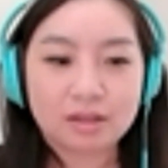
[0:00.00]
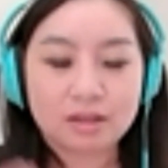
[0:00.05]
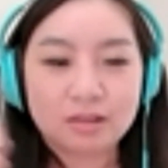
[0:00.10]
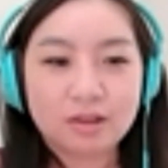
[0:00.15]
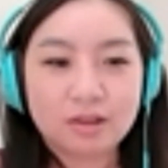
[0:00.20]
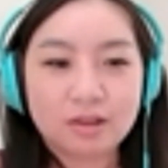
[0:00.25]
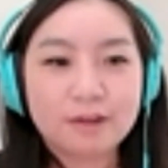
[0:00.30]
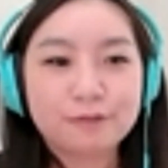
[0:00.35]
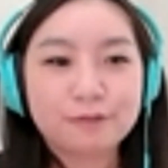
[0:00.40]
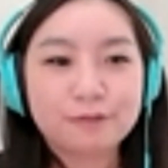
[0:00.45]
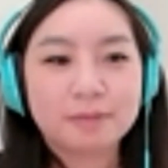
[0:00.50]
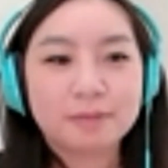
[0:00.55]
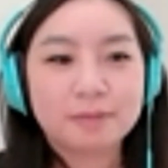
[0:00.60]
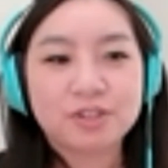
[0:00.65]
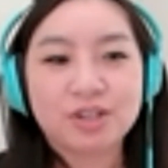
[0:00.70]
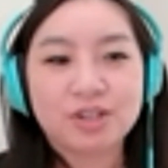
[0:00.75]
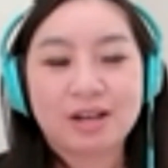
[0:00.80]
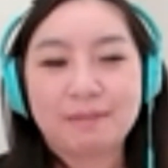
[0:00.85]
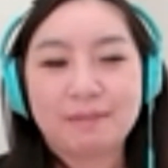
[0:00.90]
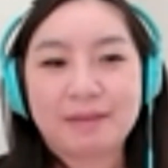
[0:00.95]
law firm
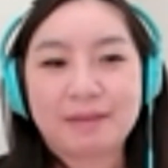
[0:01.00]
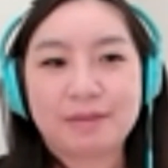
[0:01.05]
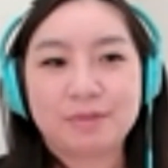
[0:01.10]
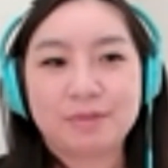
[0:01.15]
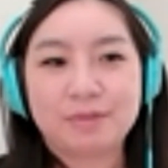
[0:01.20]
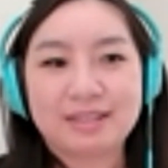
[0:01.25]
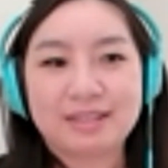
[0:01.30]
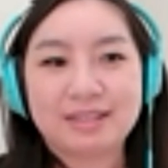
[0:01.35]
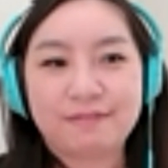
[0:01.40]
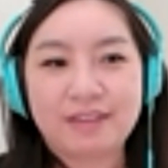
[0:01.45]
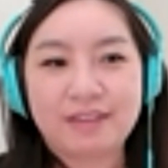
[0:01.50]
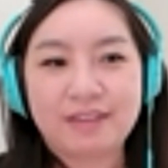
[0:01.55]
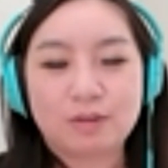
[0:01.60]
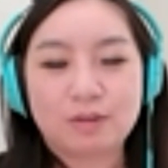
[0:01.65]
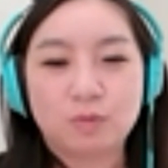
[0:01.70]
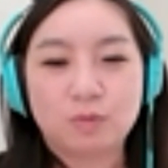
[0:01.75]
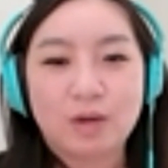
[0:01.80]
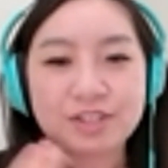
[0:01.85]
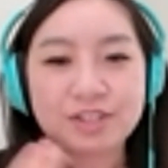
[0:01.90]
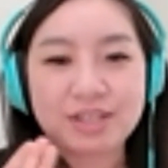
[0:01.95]
job, I was living
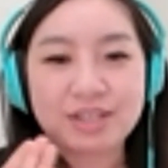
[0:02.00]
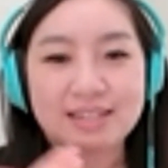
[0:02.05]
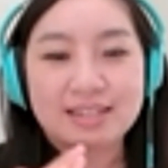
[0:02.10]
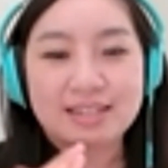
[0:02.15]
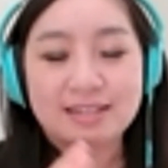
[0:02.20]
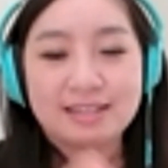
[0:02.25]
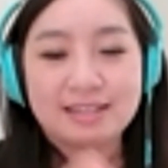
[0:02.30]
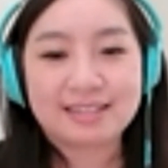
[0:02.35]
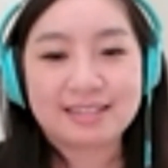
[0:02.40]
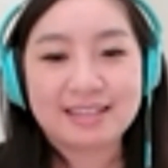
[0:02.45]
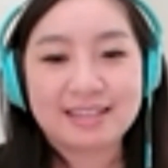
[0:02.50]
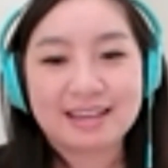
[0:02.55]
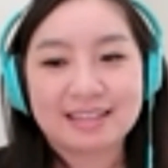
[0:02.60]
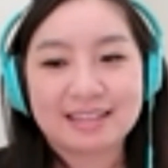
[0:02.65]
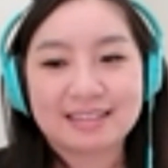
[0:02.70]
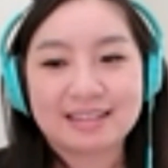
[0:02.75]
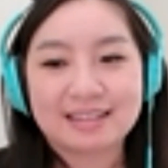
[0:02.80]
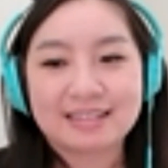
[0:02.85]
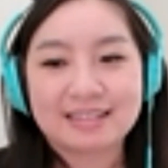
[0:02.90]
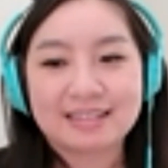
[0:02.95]
in Washington, D.C.
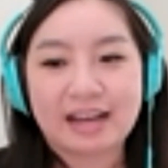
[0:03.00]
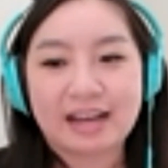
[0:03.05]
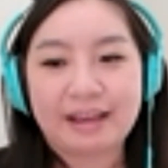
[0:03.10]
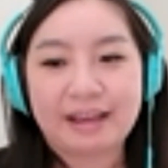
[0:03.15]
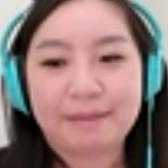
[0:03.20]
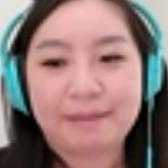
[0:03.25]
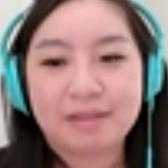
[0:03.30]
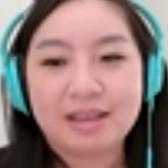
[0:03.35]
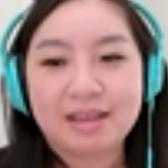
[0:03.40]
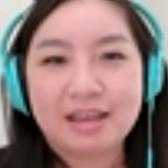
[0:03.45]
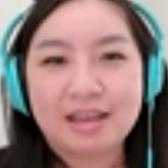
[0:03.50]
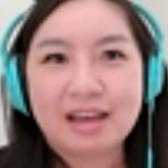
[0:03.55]
at the time.